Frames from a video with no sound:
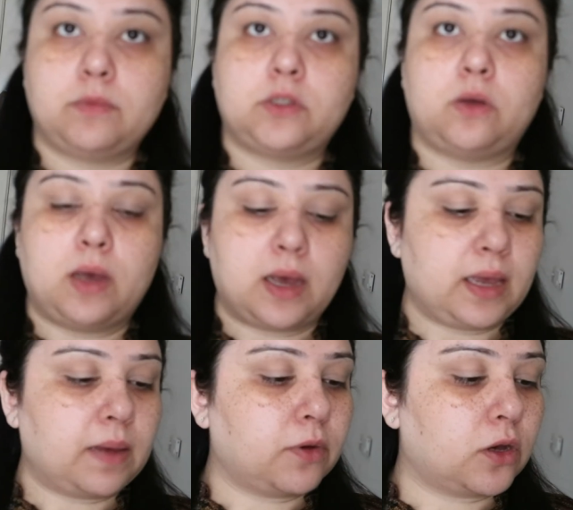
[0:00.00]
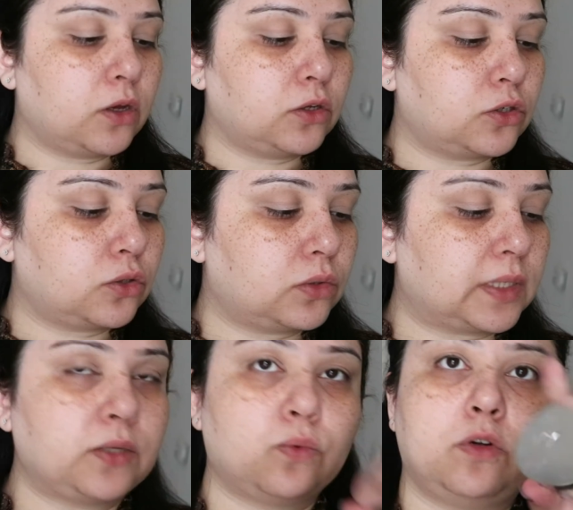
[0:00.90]
so I am going to
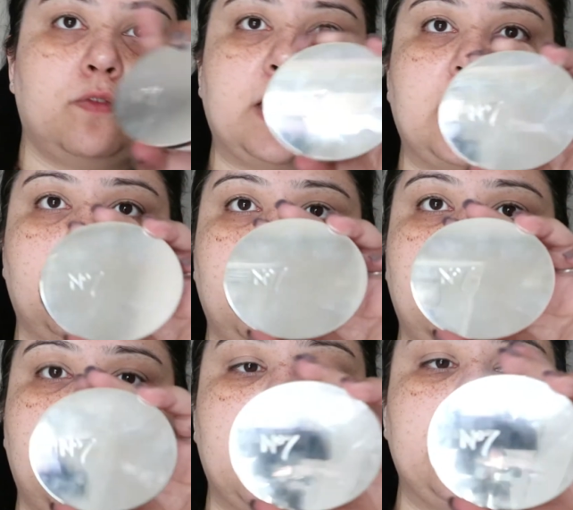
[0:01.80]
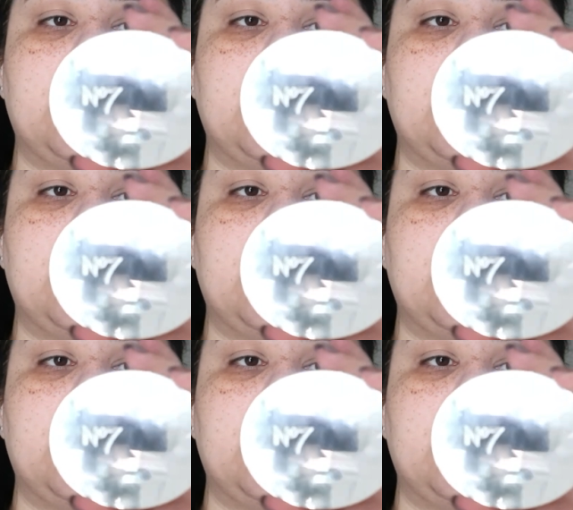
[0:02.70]
set all of that with my